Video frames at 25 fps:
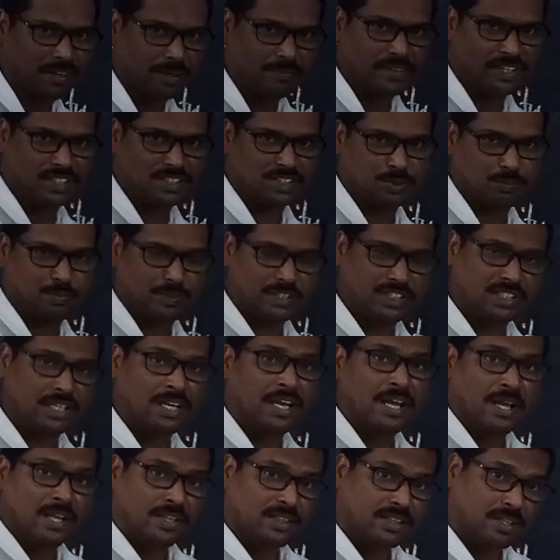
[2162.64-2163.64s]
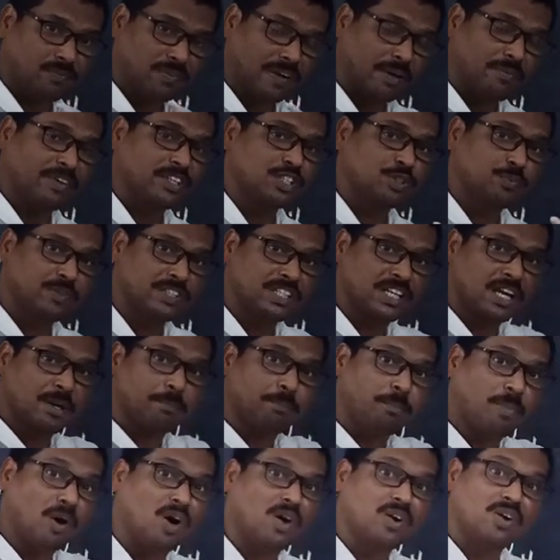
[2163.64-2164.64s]
flowers, which the flowers which
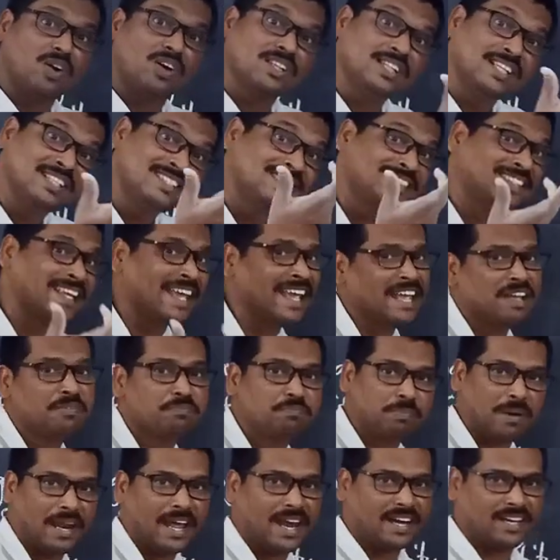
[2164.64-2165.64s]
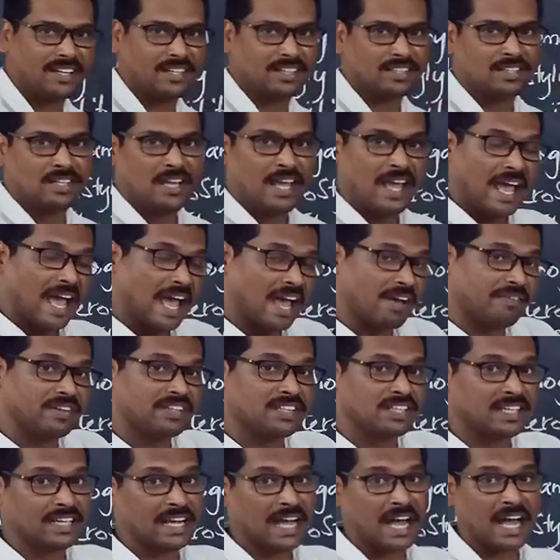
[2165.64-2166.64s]
are born on the same plant,
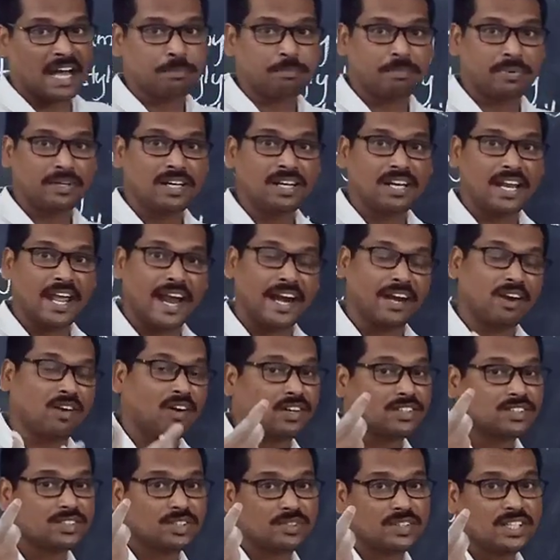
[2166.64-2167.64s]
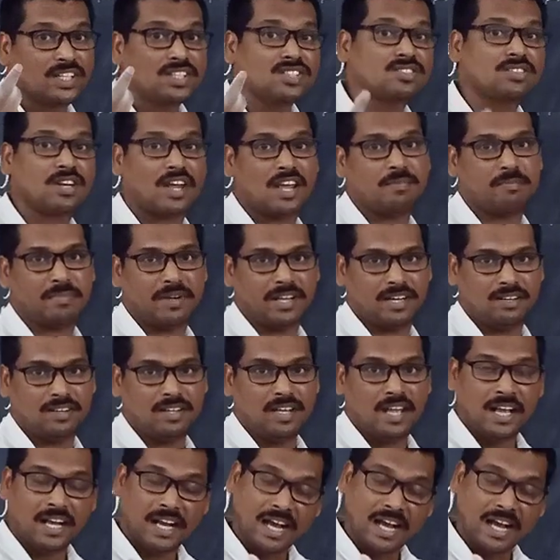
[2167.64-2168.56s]
having the carpel and also the stamen.